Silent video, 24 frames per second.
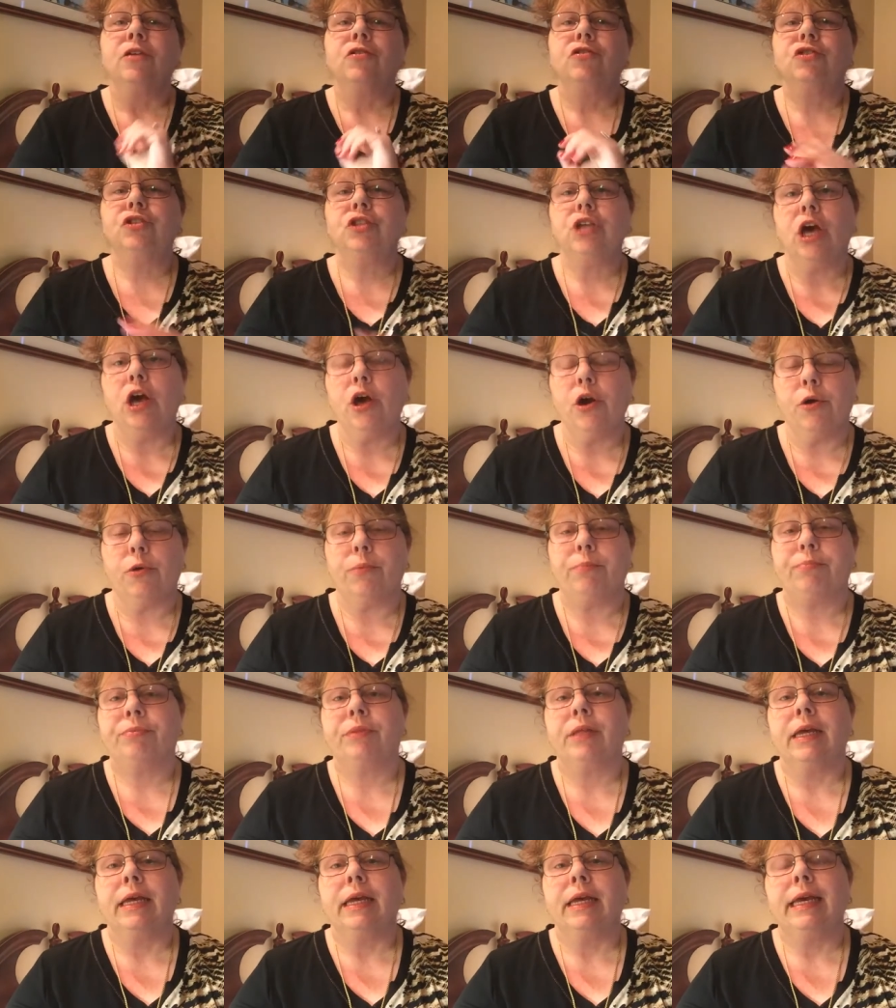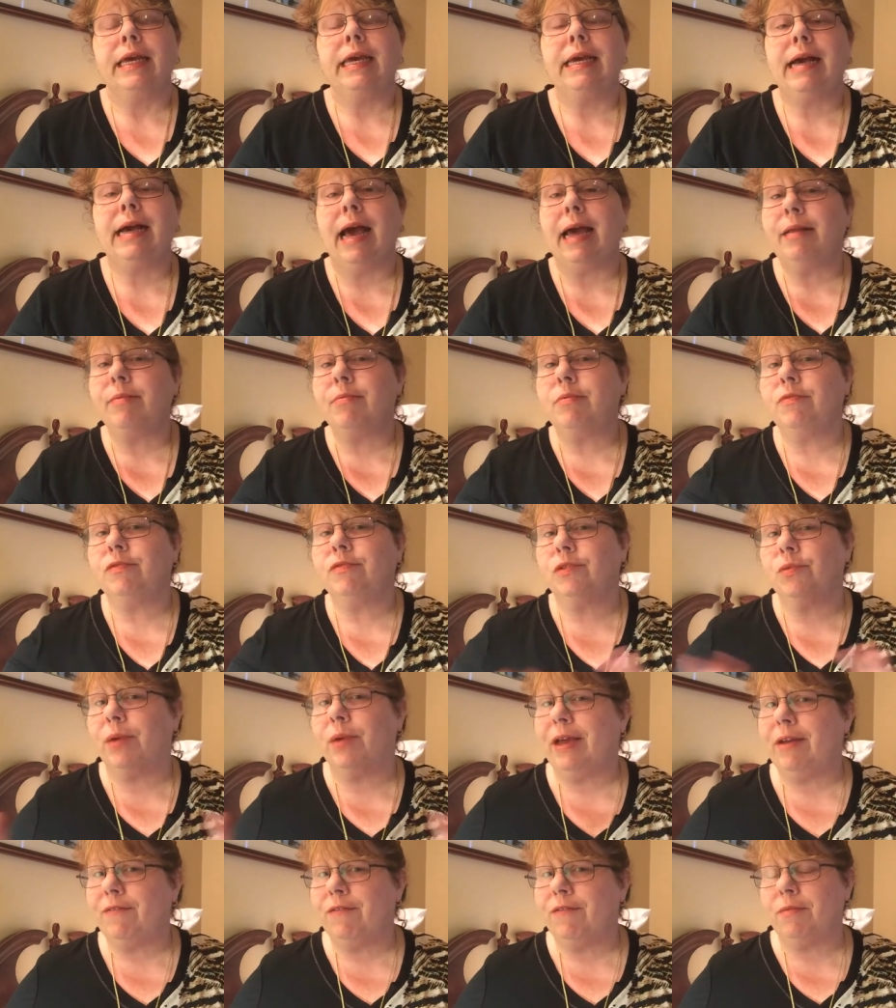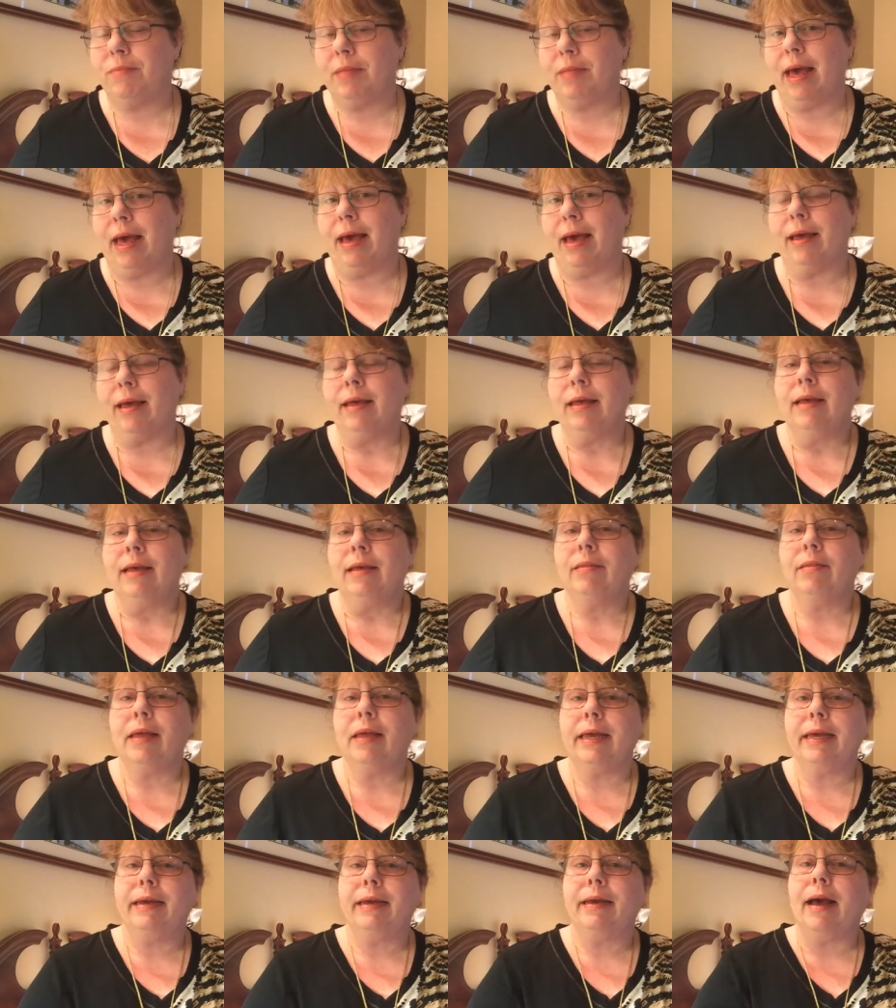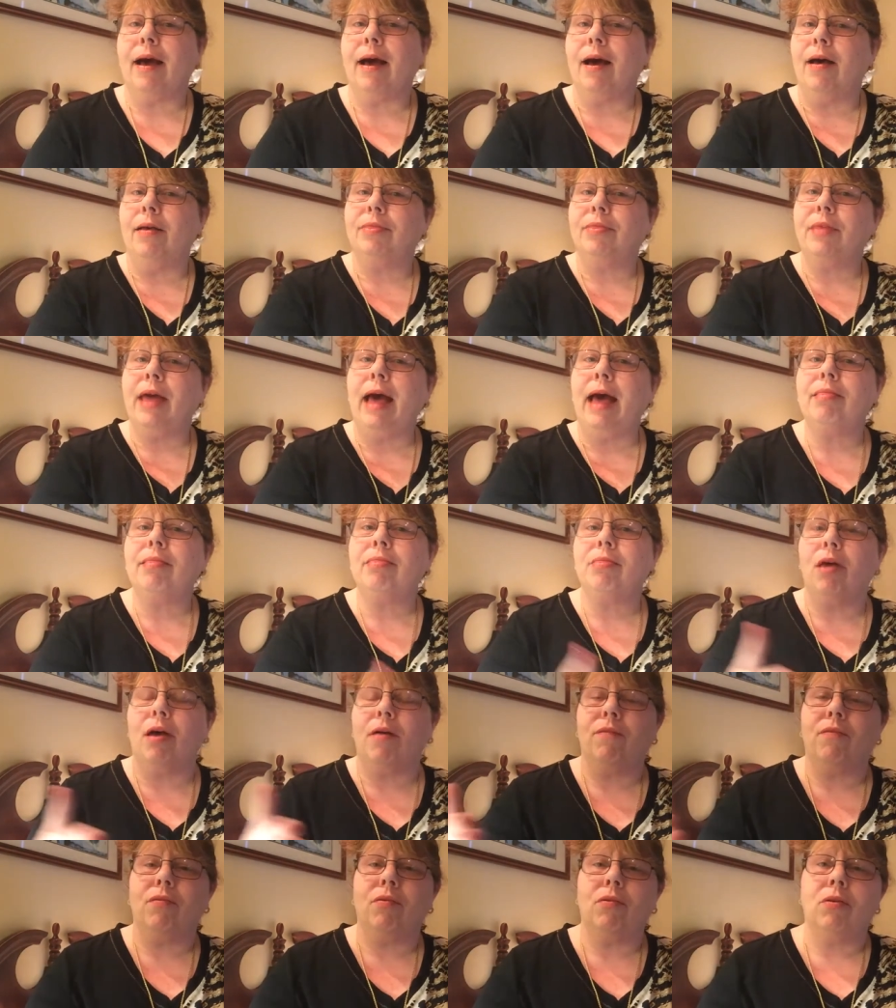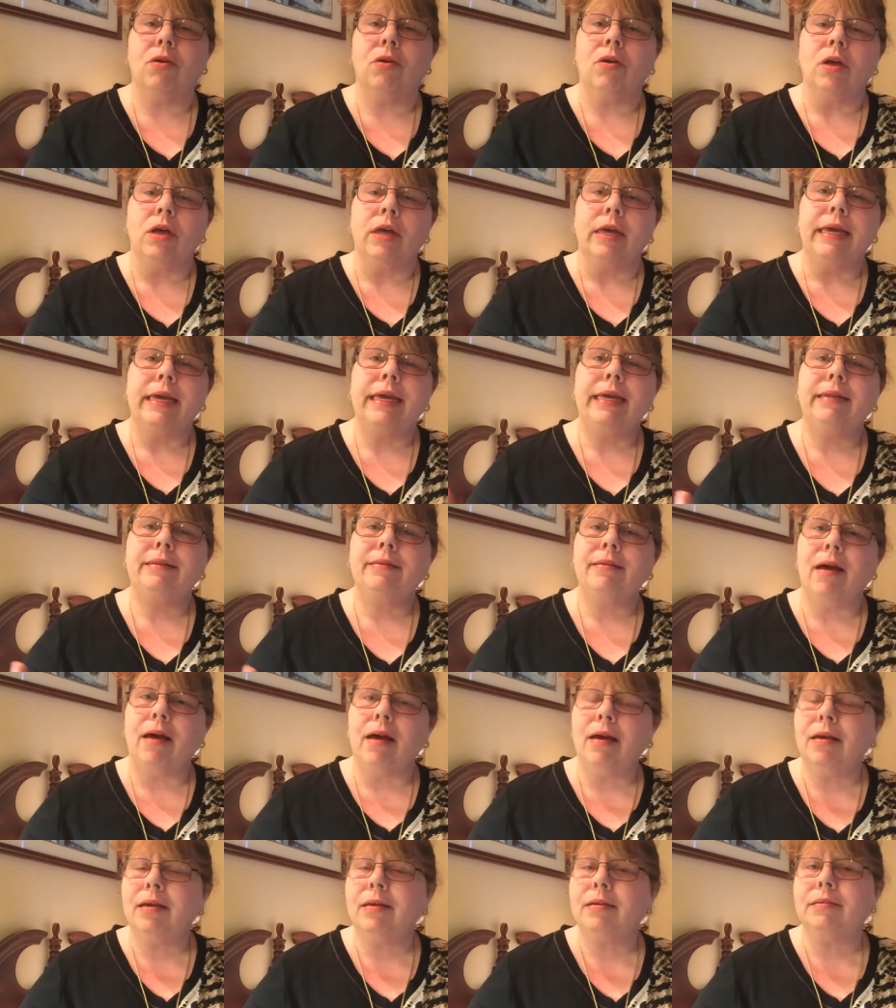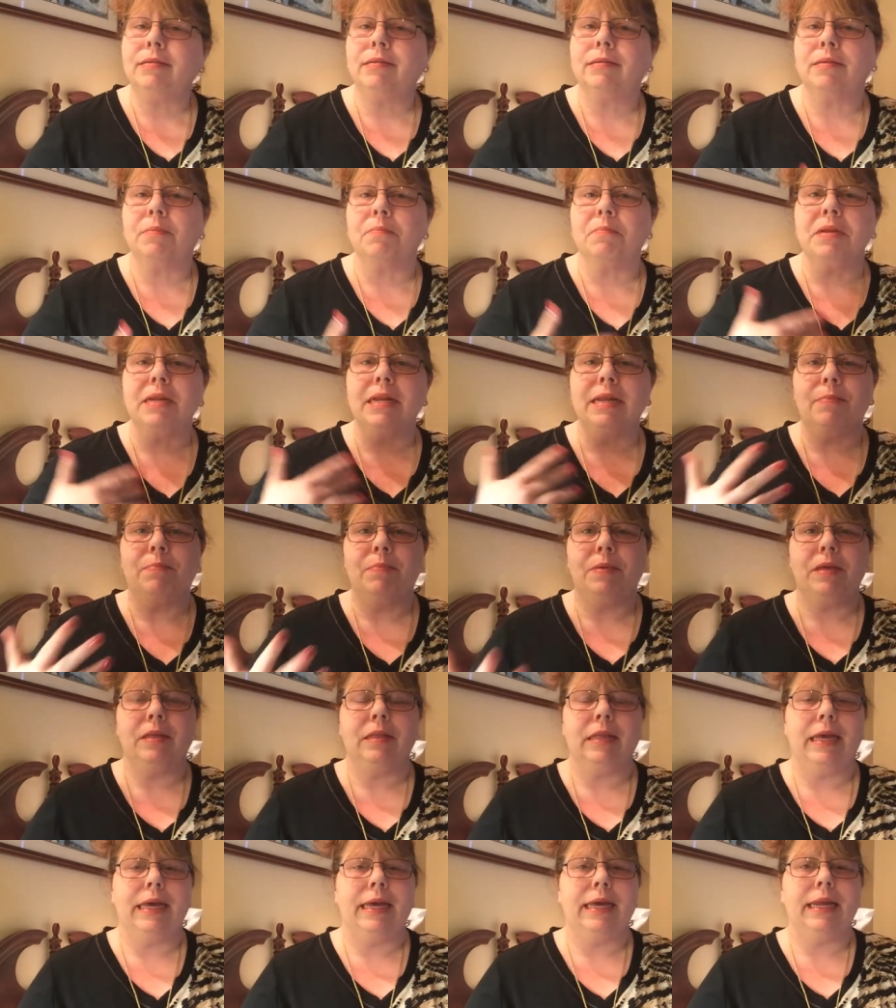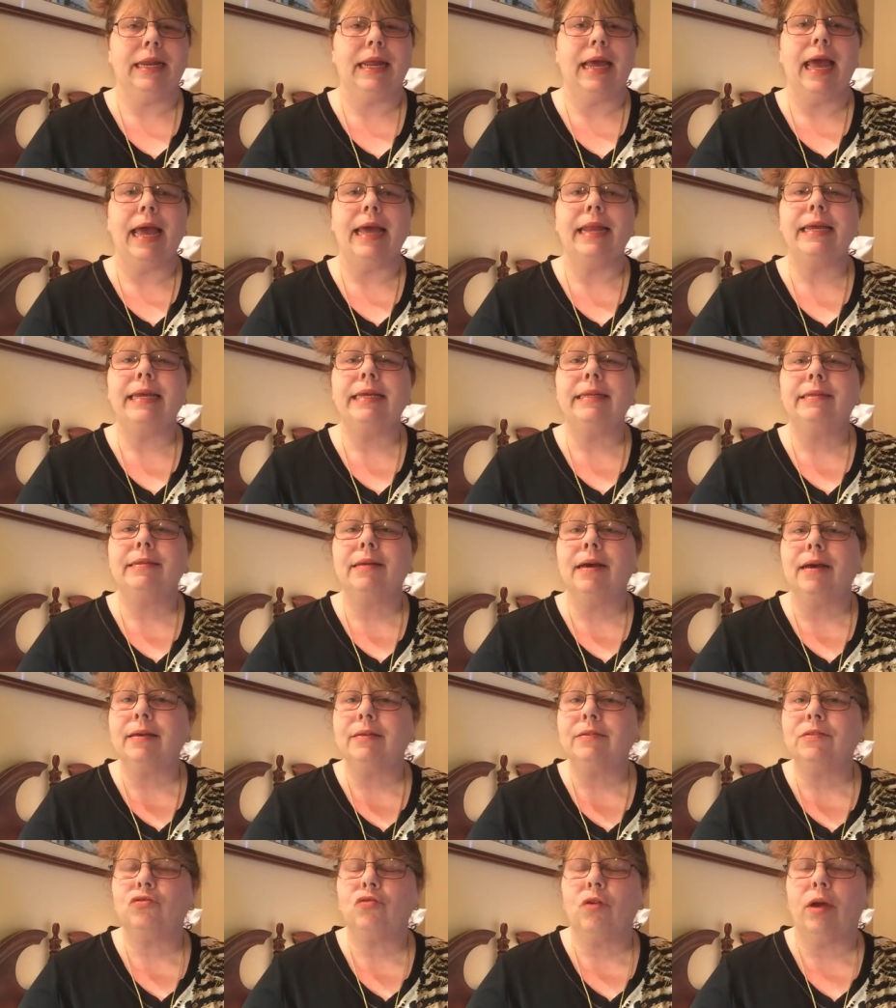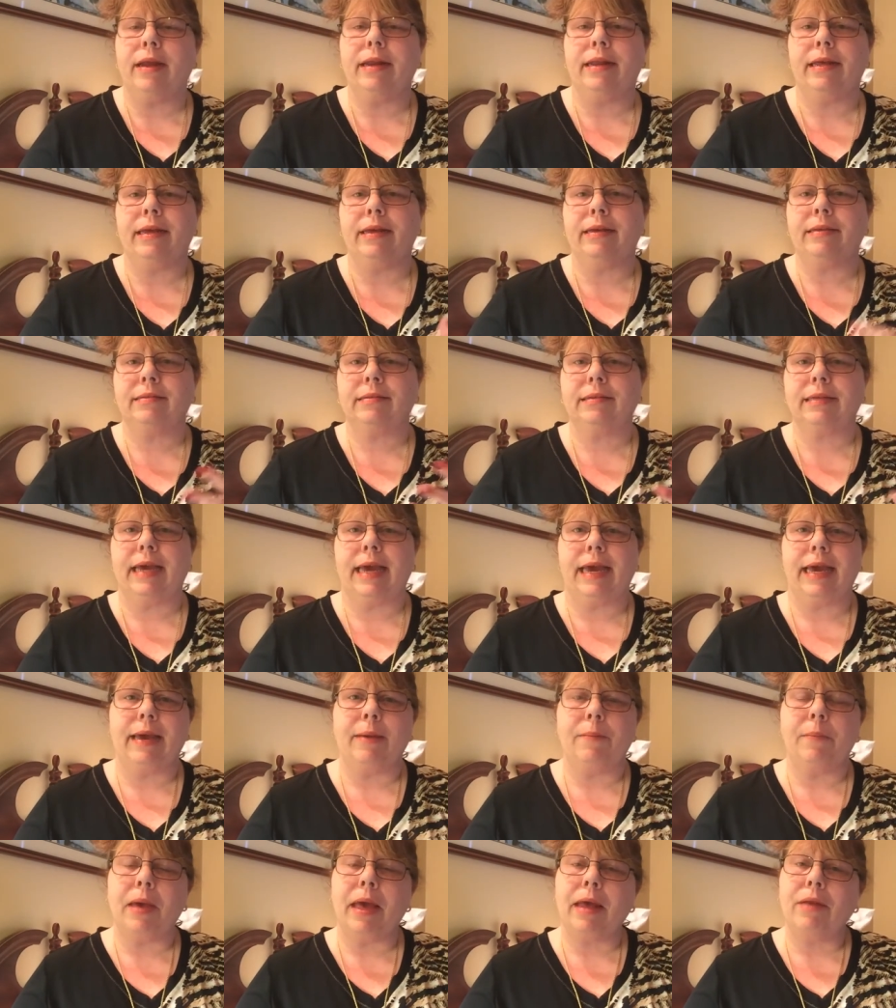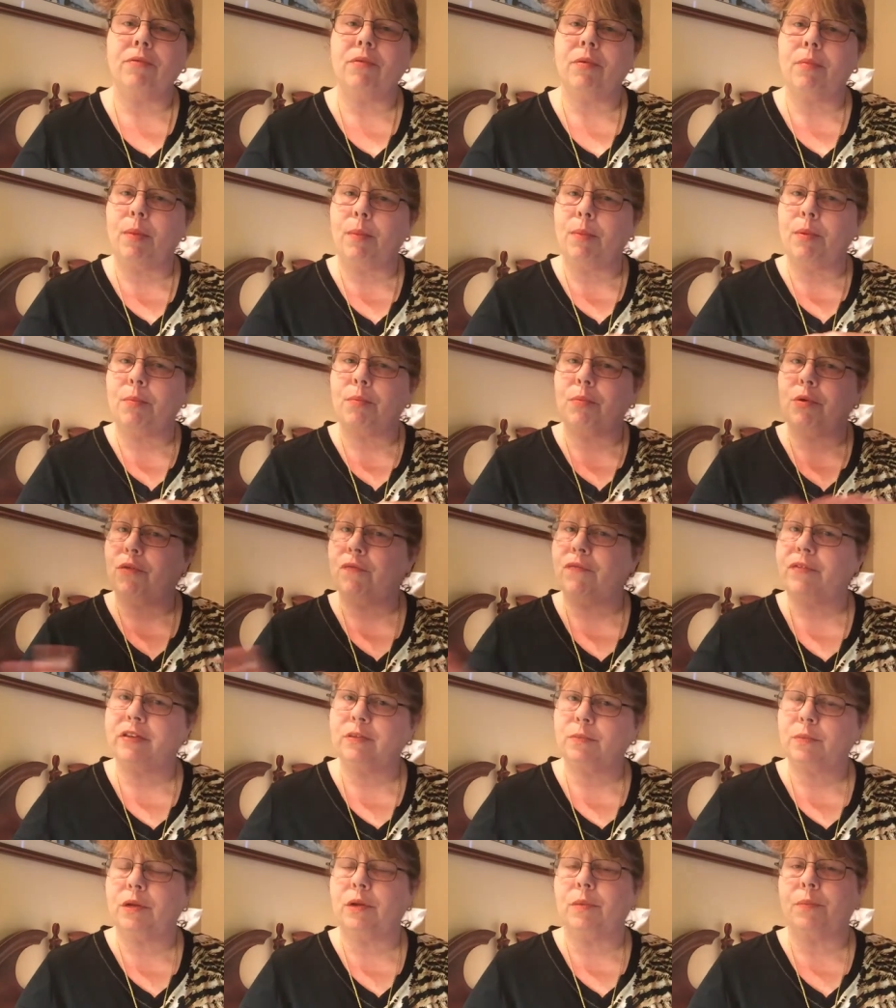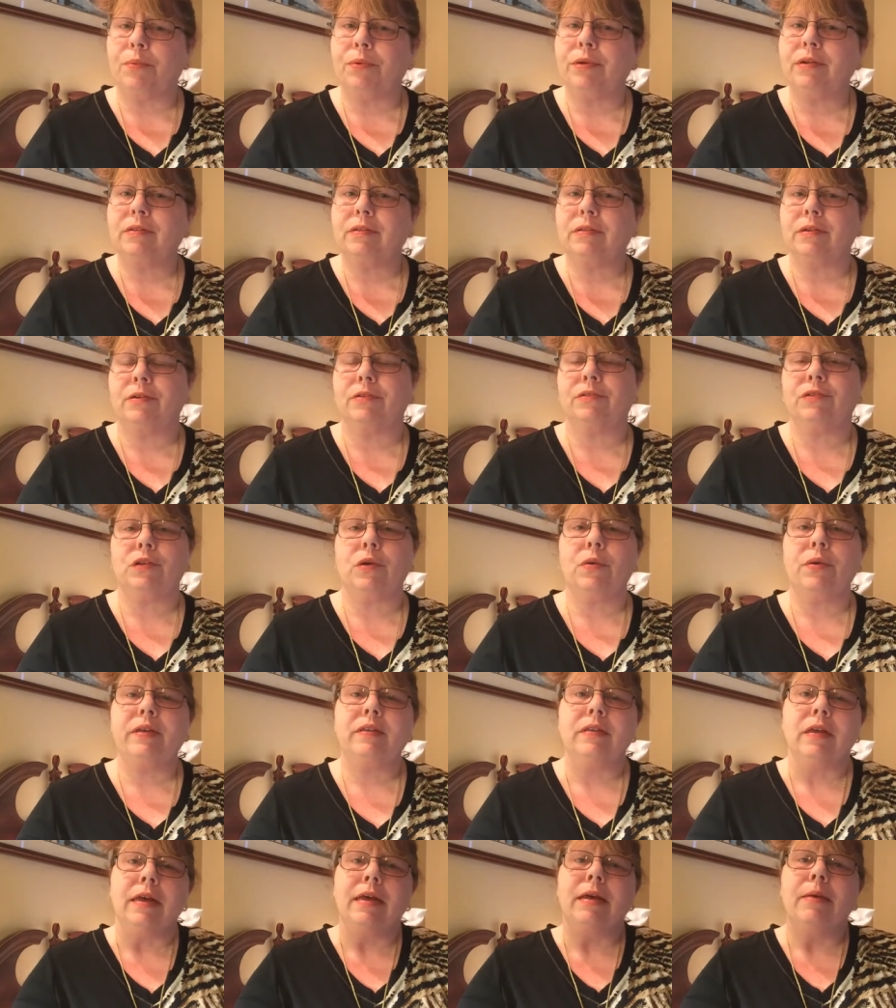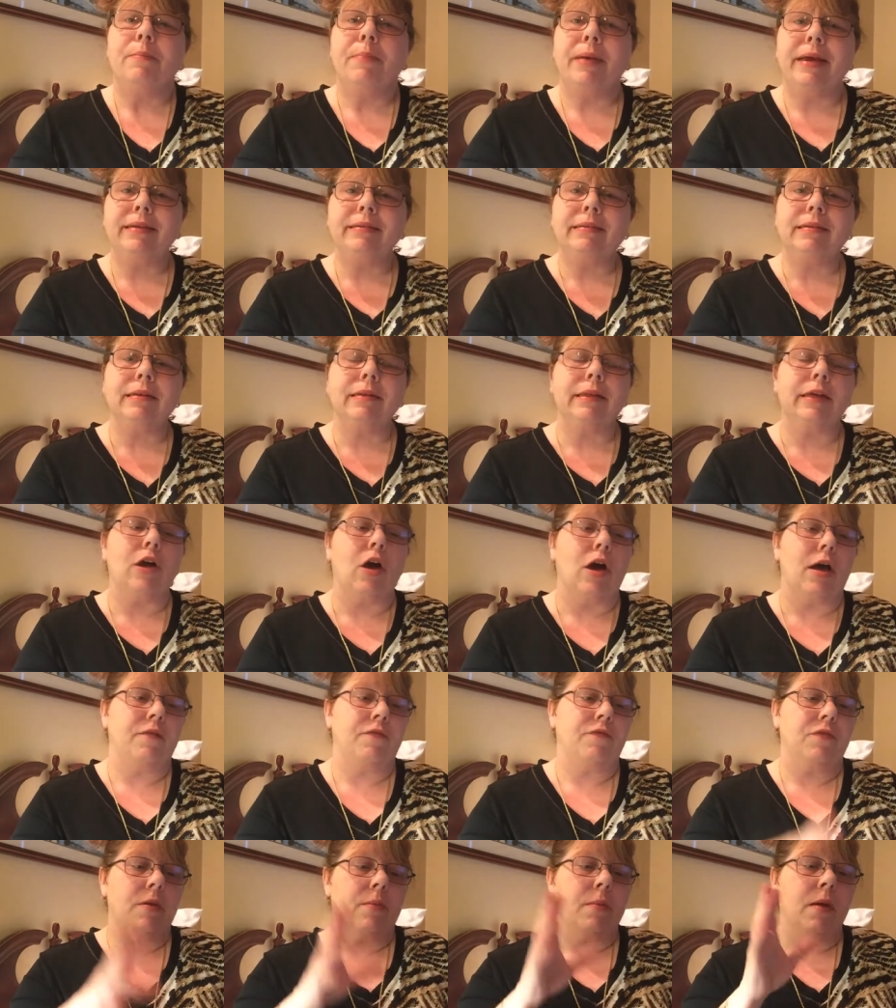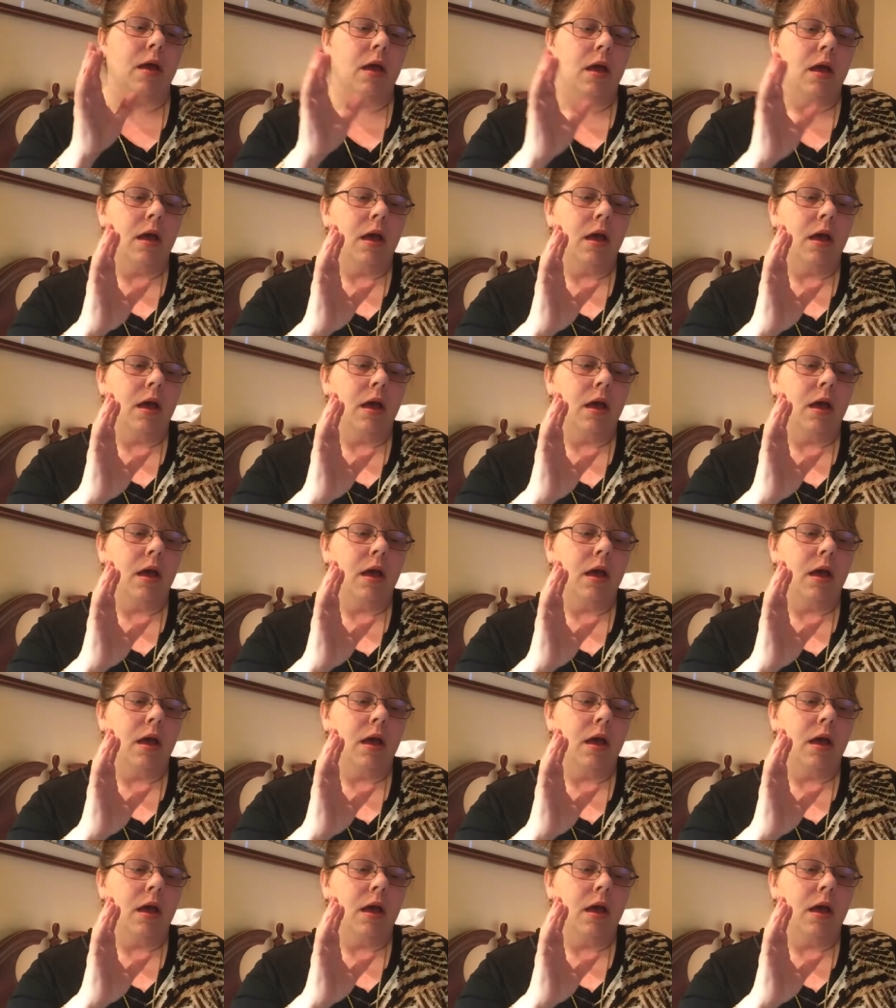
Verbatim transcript: So he kind of moves away from that. Like on that level, he does manipulate and he does try to escape. And remember, Murphy's been a prisoner, so he's basically gone from